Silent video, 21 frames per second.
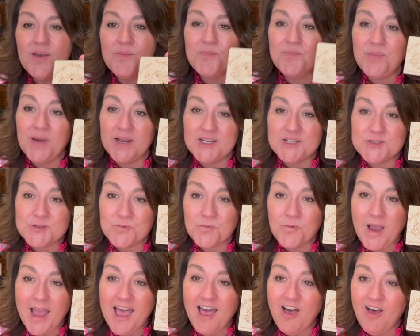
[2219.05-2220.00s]
but as
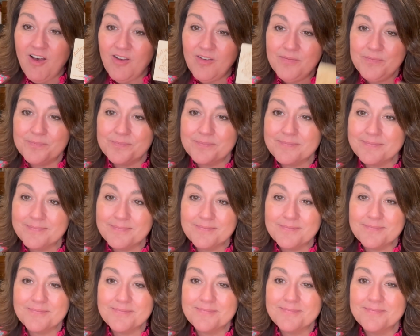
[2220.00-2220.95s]
well,
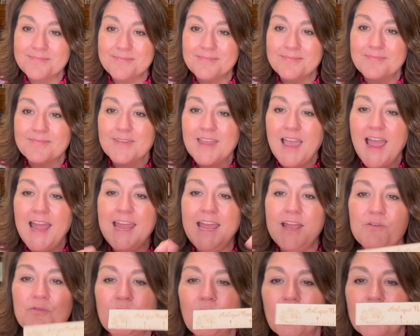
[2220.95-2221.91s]
I
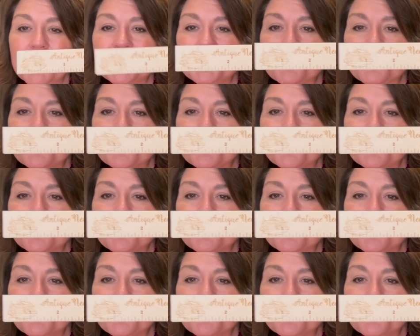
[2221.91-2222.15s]
had 4-inch